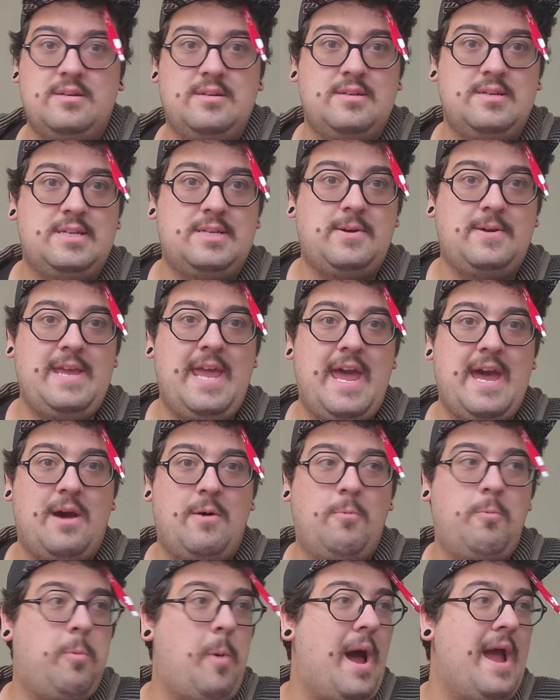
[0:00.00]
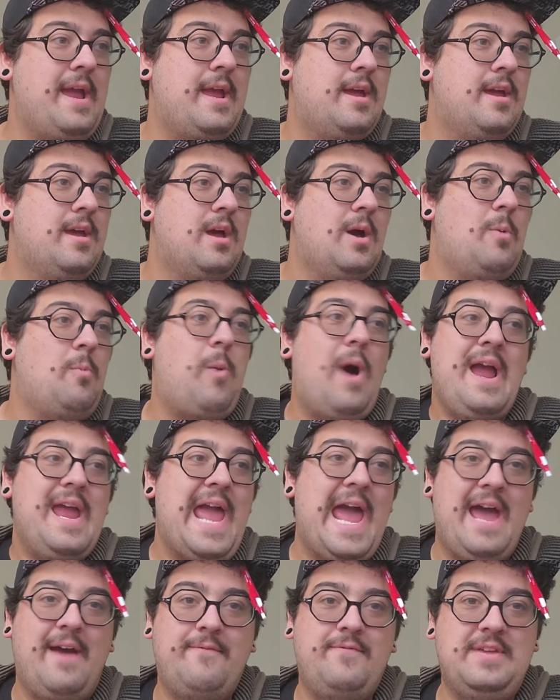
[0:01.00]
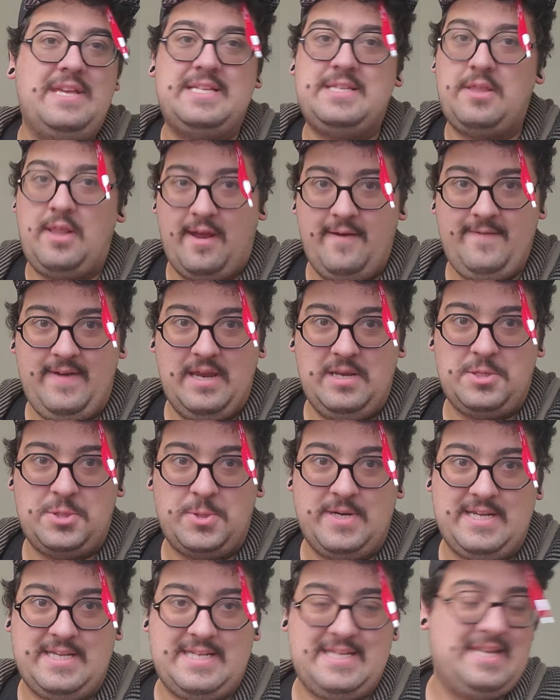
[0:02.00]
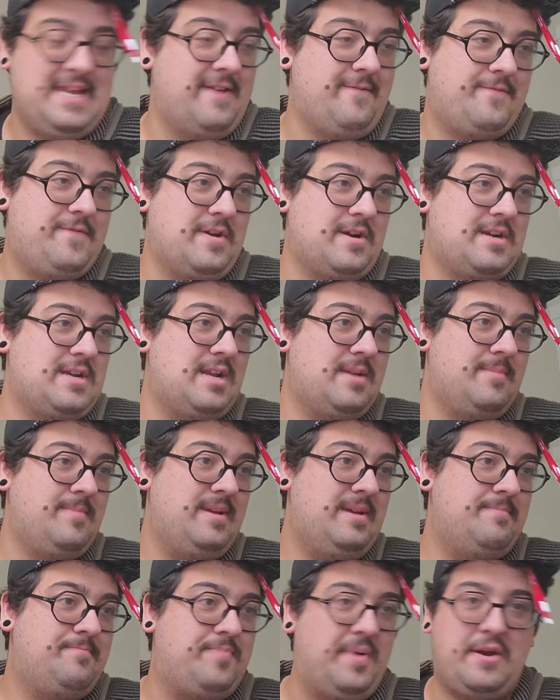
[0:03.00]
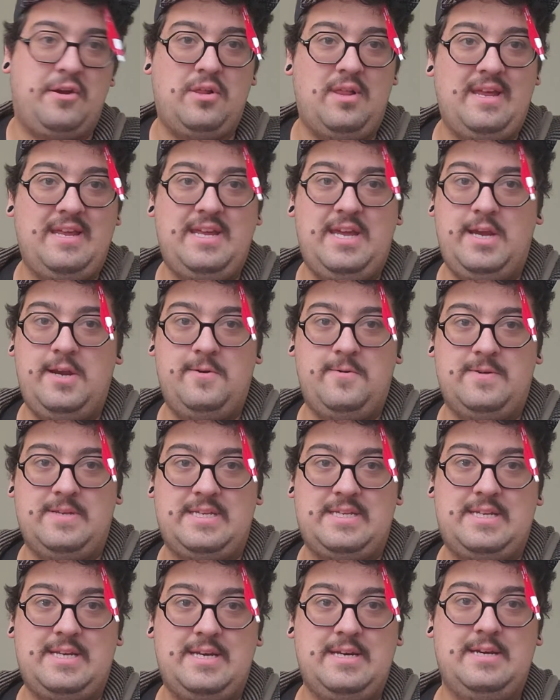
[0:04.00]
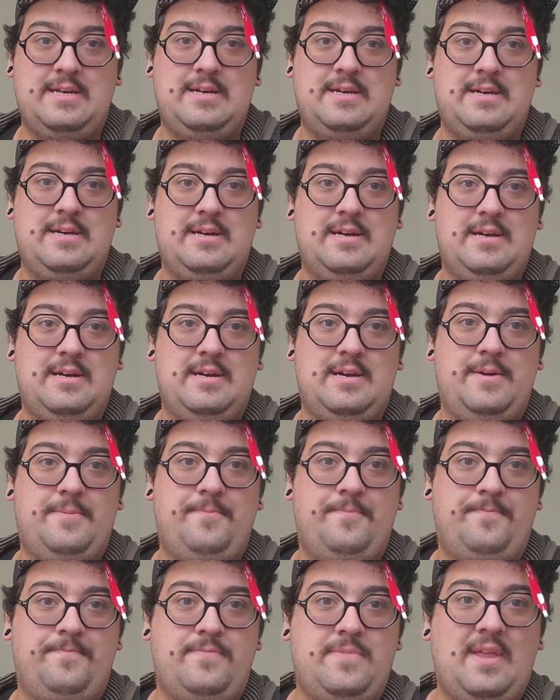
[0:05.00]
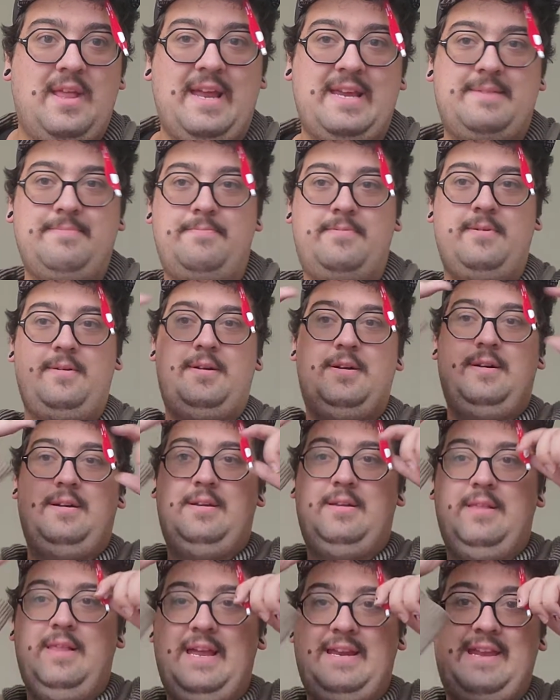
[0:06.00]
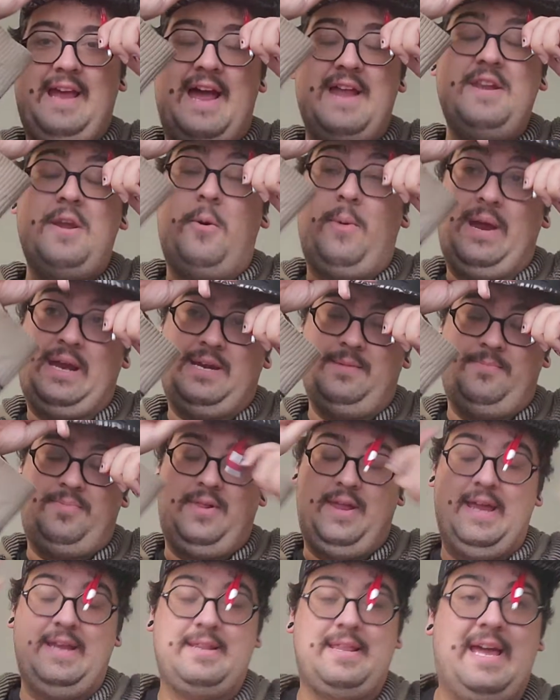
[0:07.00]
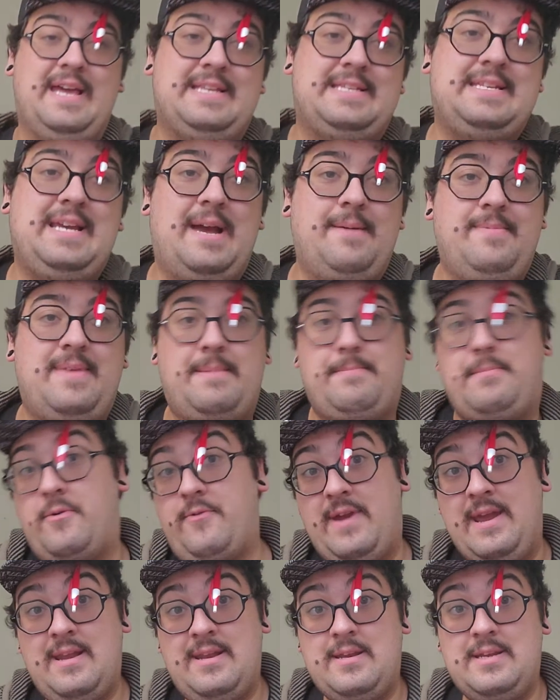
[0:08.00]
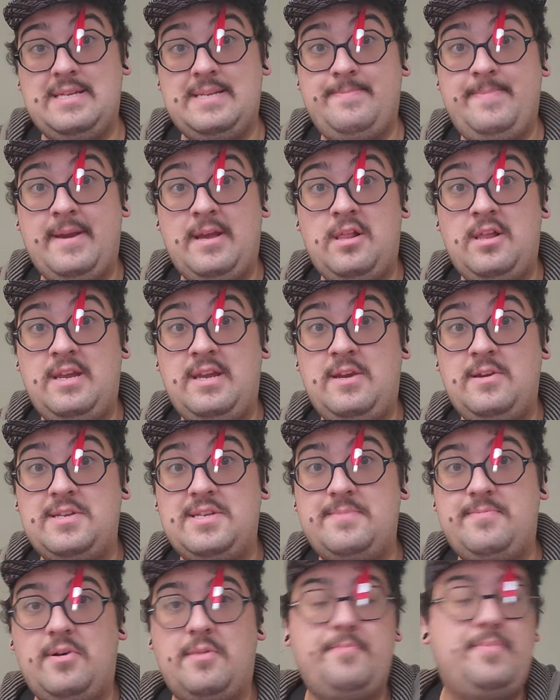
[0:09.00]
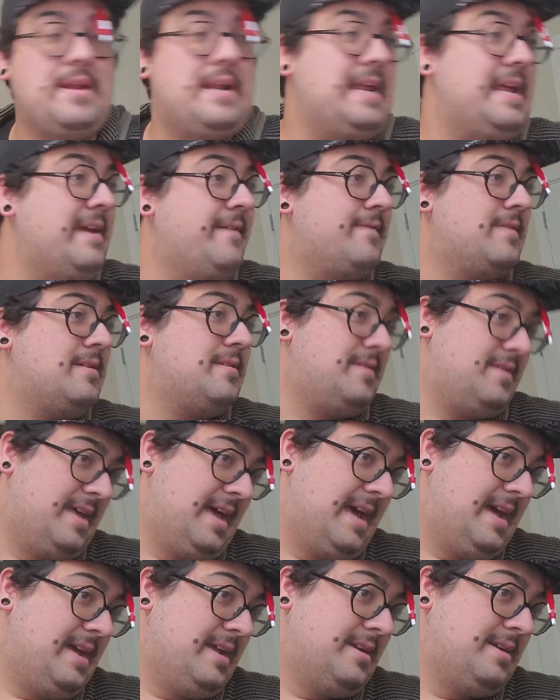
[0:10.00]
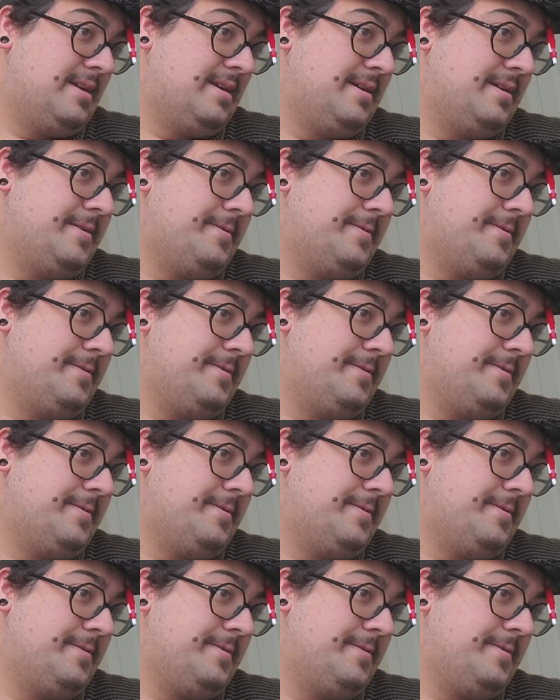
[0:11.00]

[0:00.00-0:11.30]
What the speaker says: So yeah, why have these love interests if they're gonna be barely used? Like I know I complained last time that Miranda is barely usable, but even then,